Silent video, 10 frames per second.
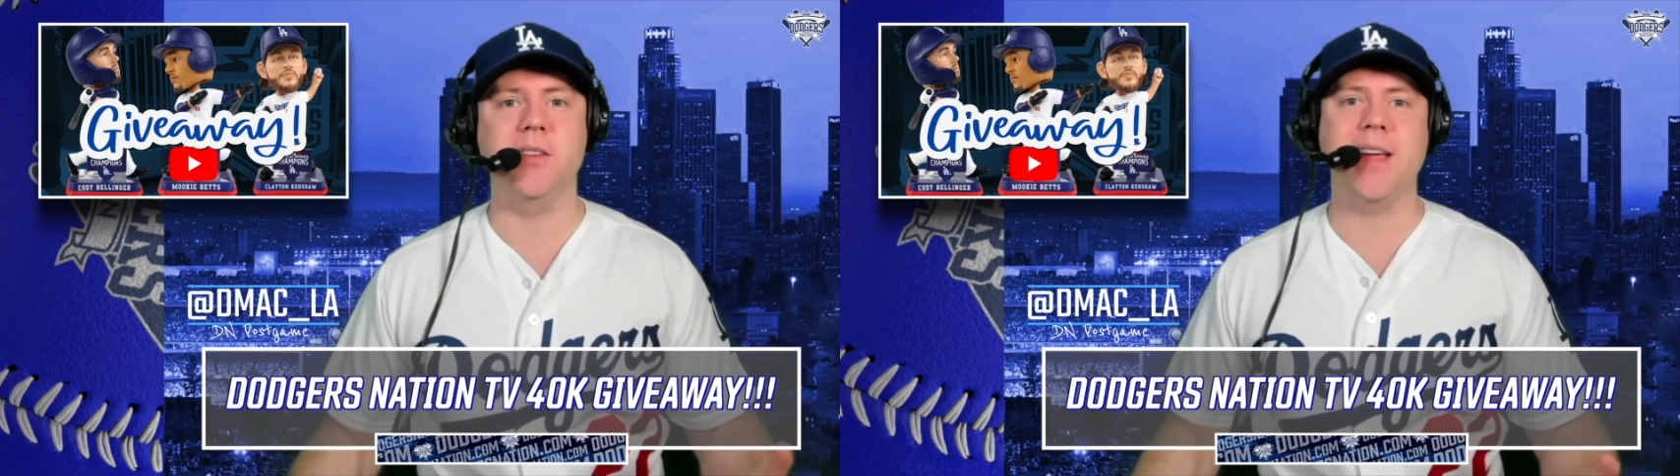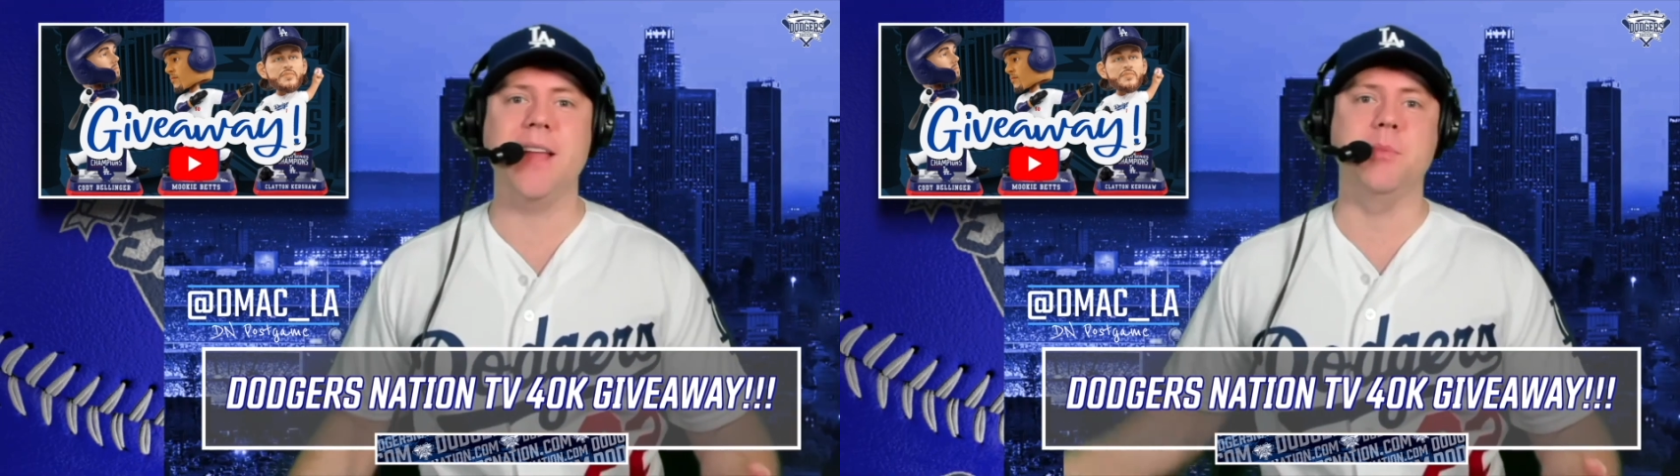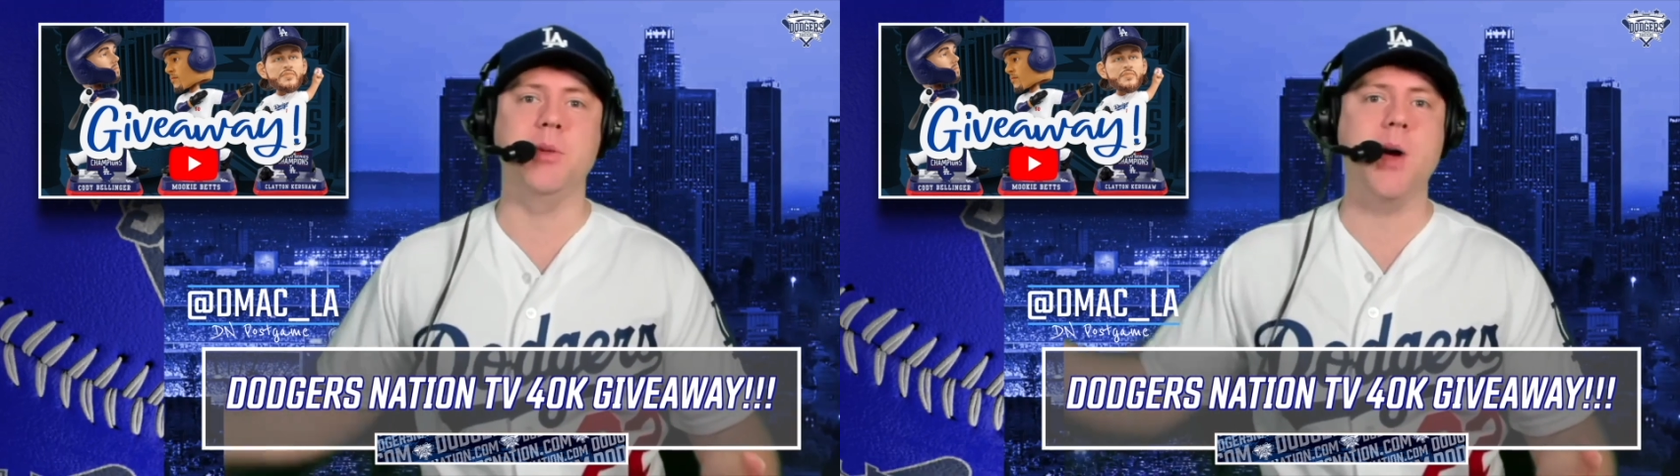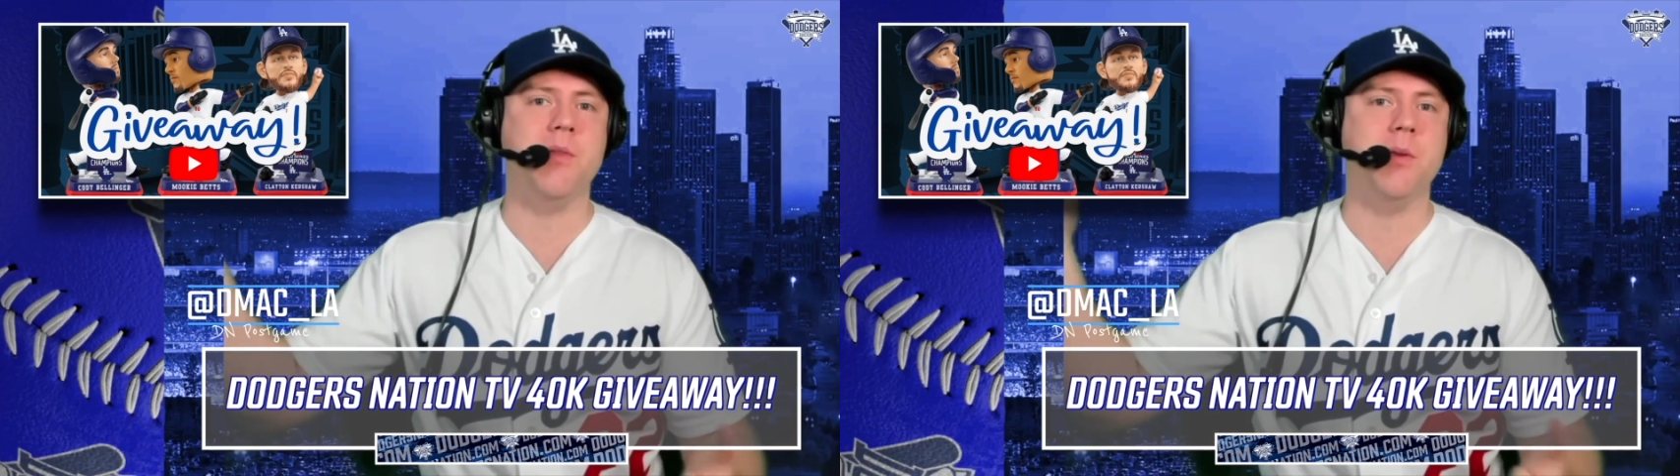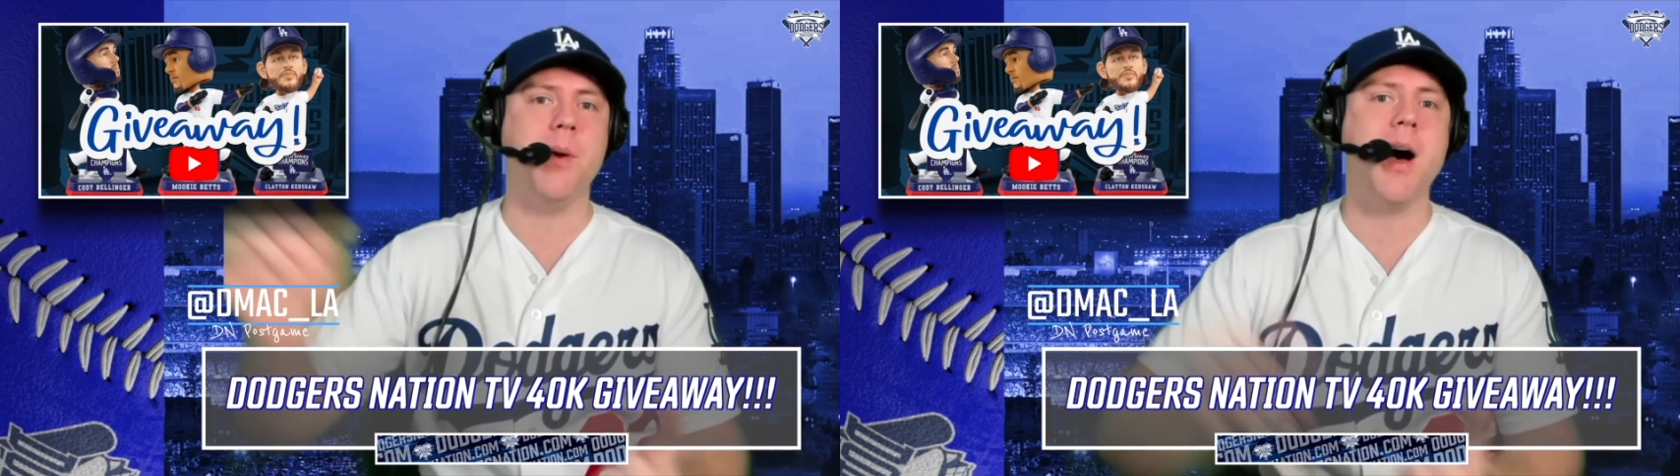You got the Blue
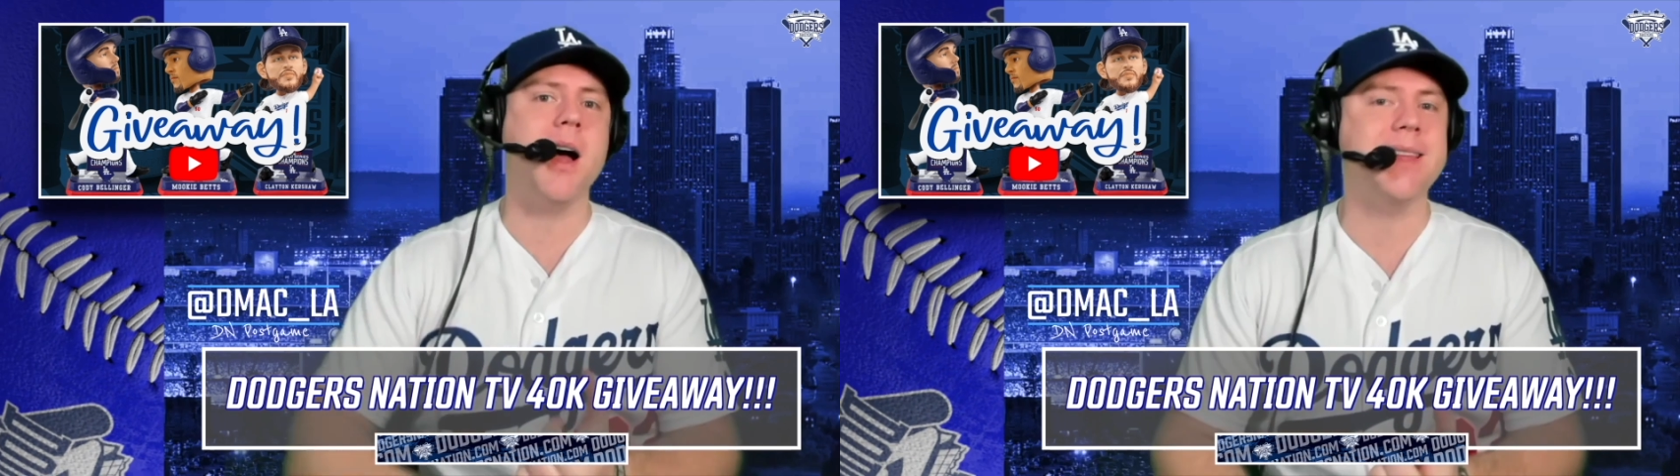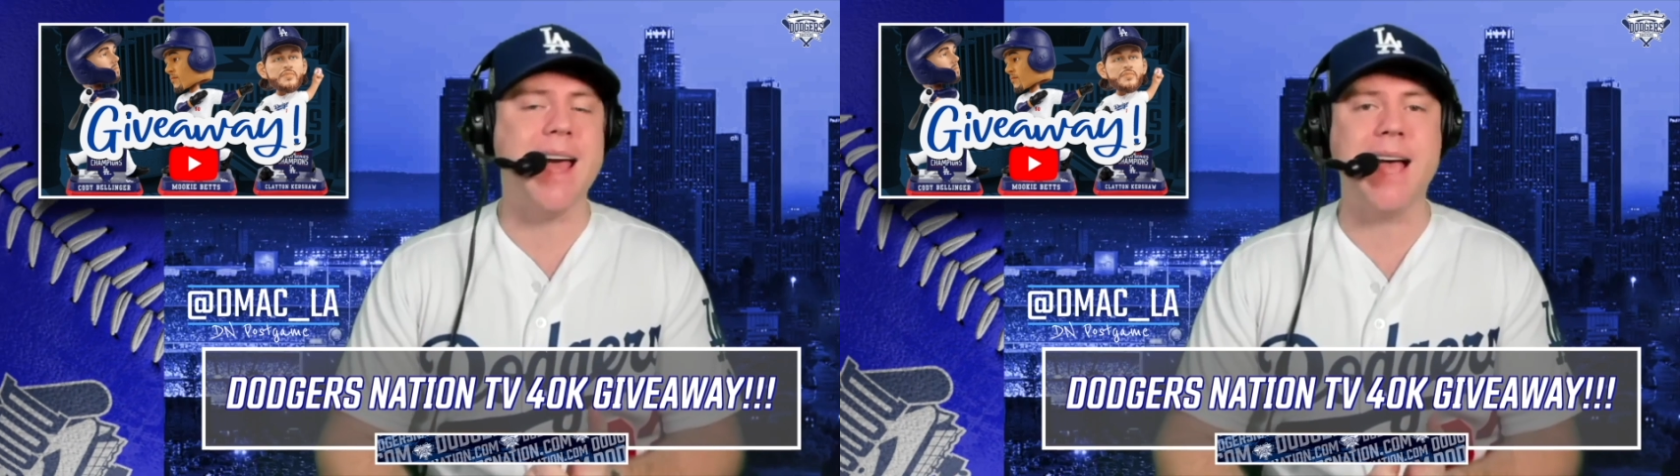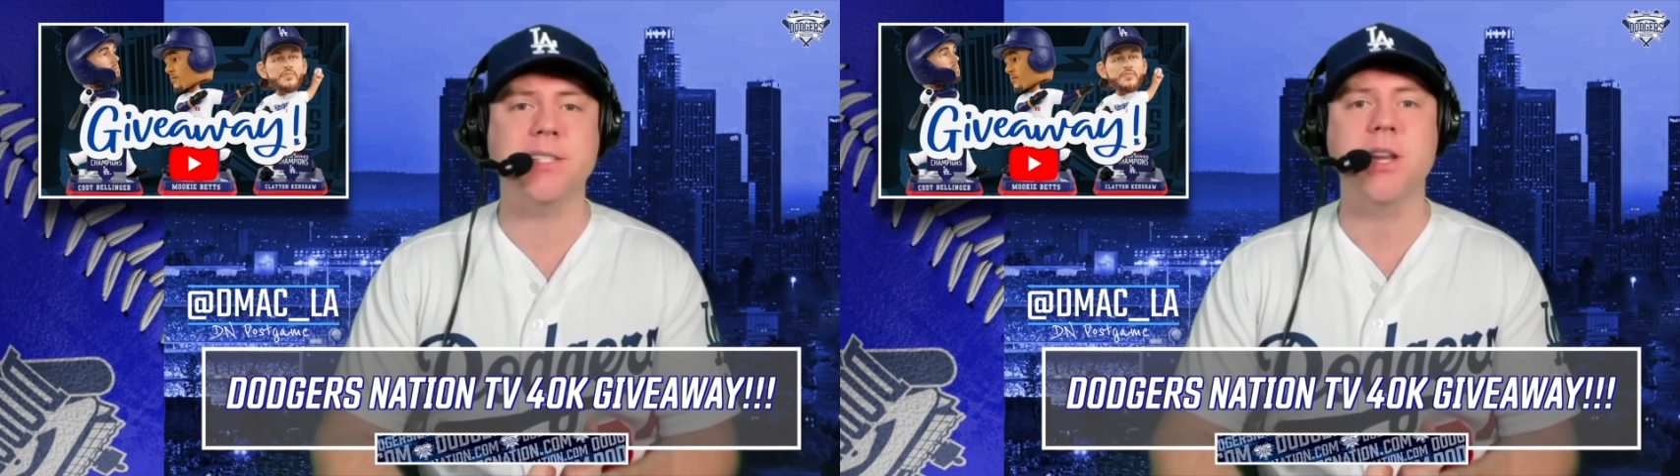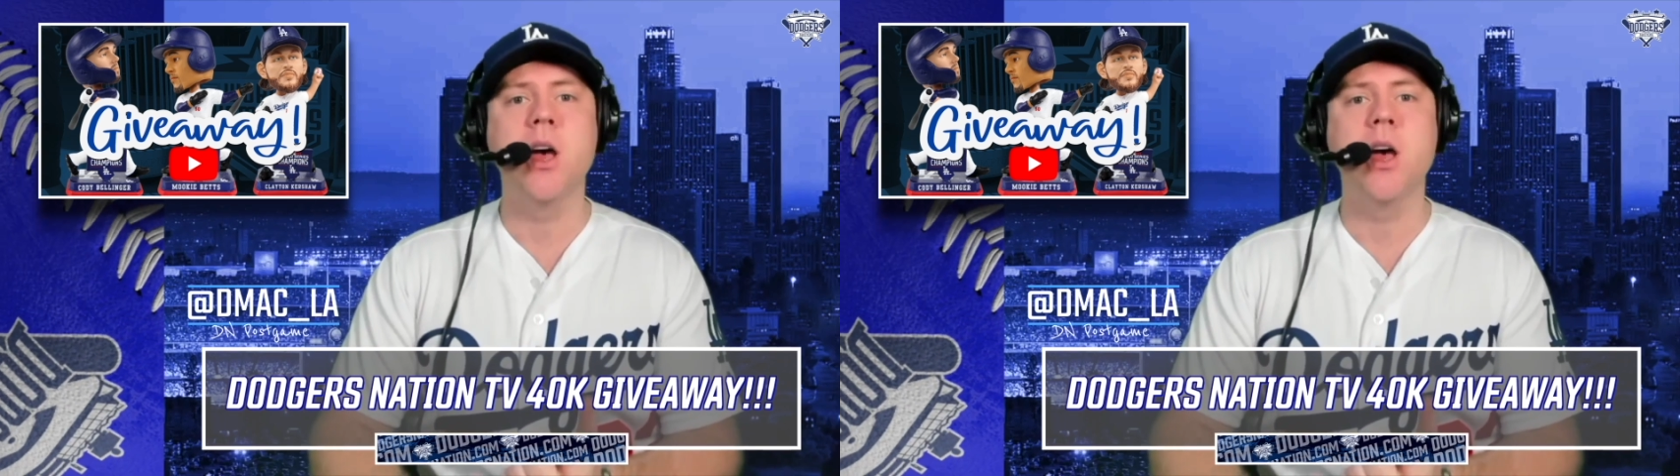Heaven Podcast,